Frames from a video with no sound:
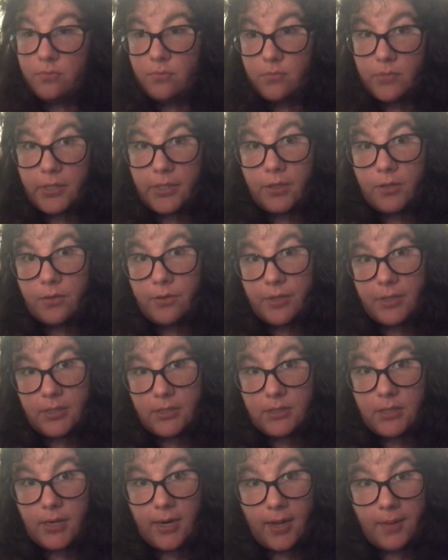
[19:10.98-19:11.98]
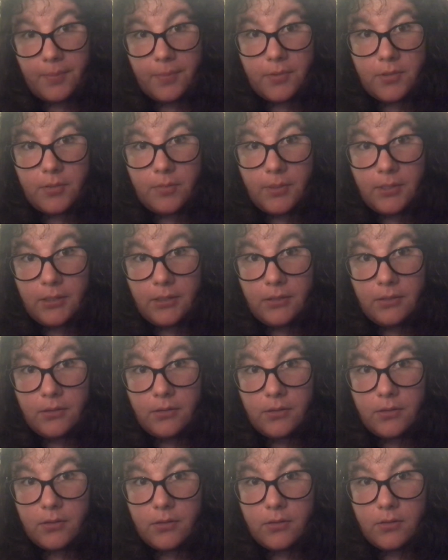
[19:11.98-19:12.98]
there are things that happen to me.
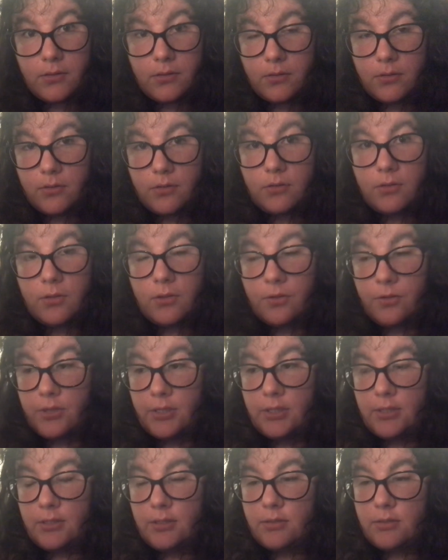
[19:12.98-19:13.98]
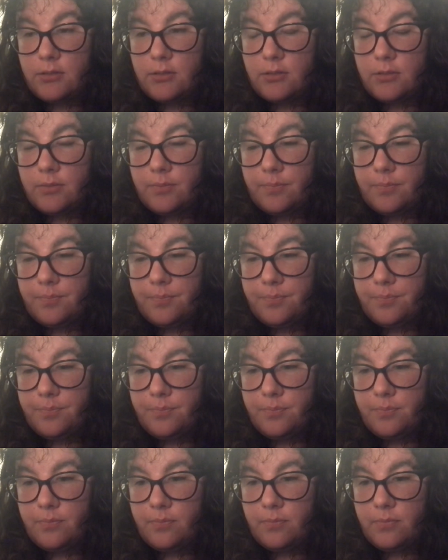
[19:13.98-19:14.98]
There are things
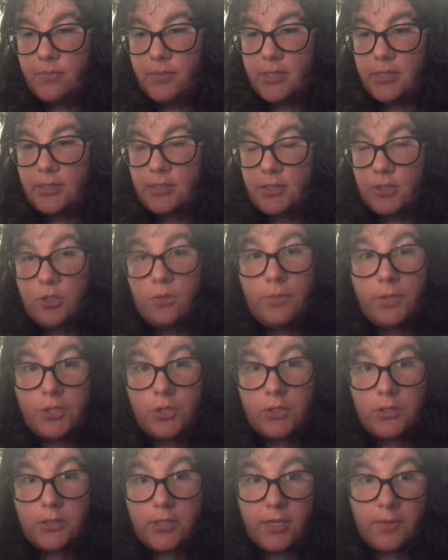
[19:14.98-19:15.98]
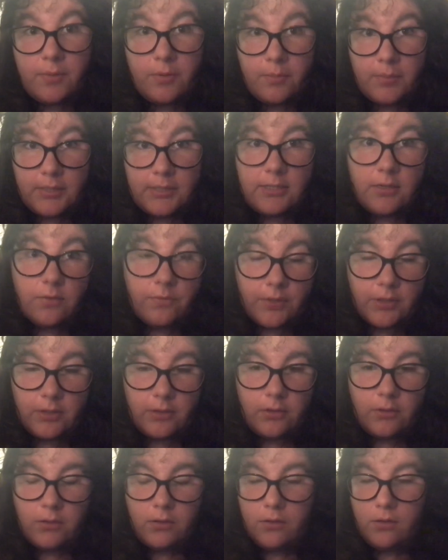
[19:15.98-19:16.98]
and situations that I put myself
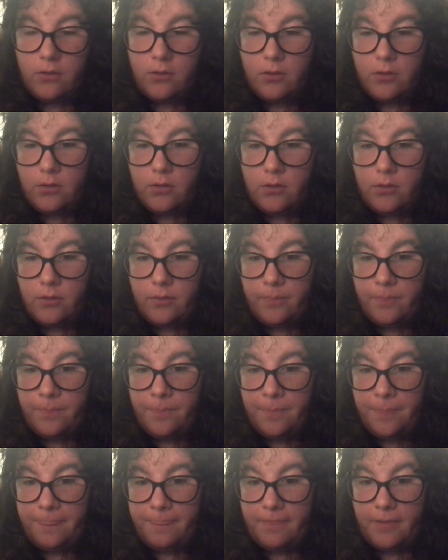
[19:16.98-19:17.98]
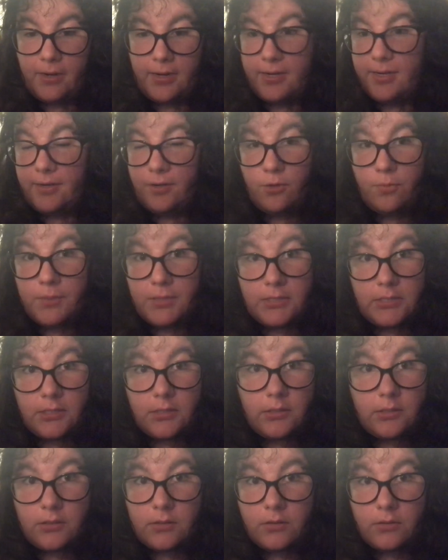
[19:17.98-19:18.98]
in that I had no
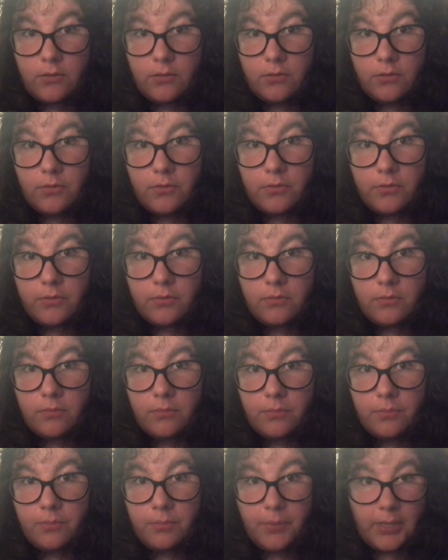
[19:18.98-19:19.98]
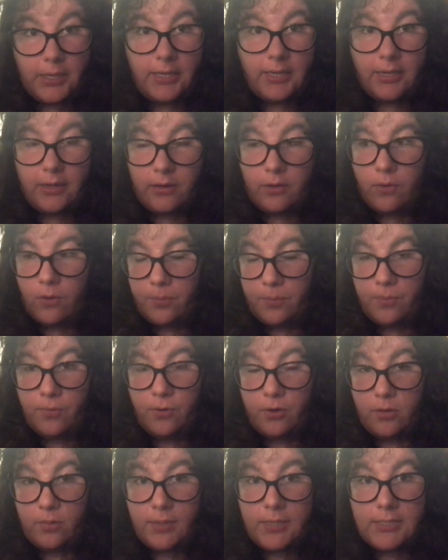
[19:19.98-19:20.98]
business being in or
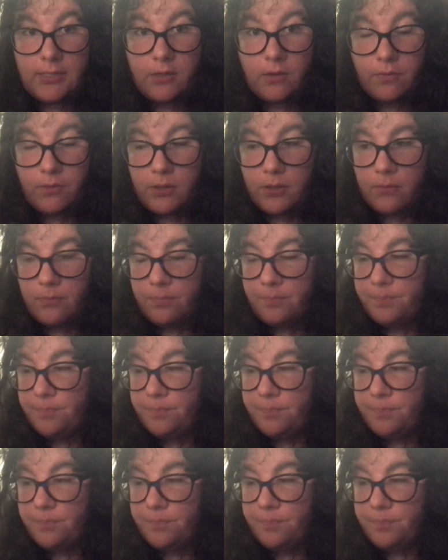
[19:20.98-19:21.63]
putting myself in.